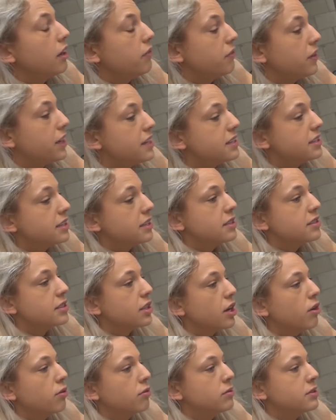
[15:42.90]
If he's in
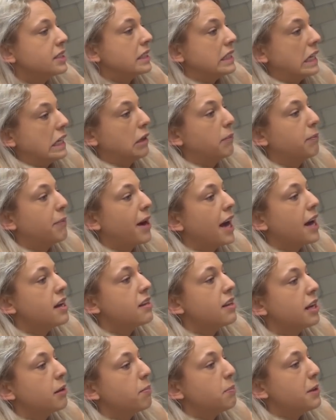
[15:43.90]
his own state of
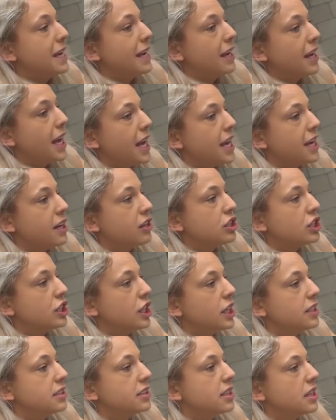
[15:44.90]
mind, like being
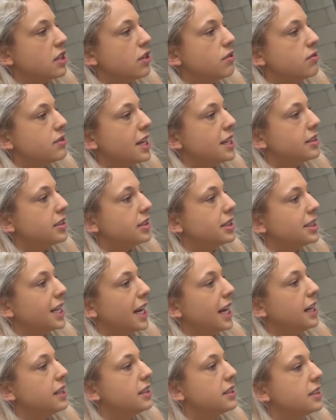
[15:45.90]
anxious and you say
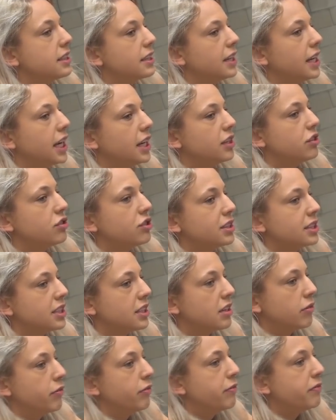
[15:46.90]
sit and just
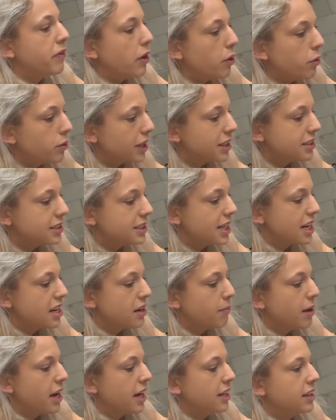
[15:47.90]
in a focused
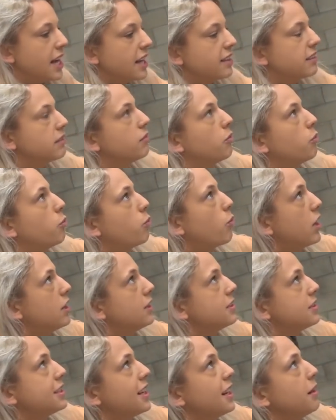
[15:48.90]
state of mind, that
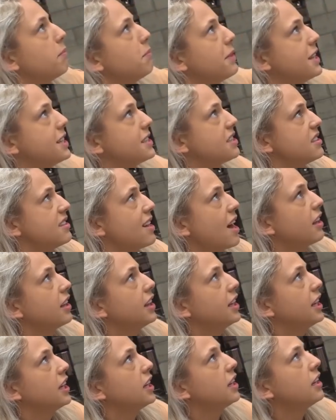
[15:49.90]
one sit means
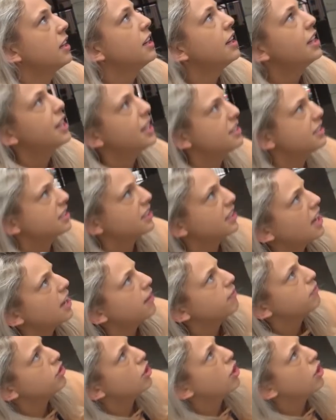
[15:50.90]
nothing, he's gonna have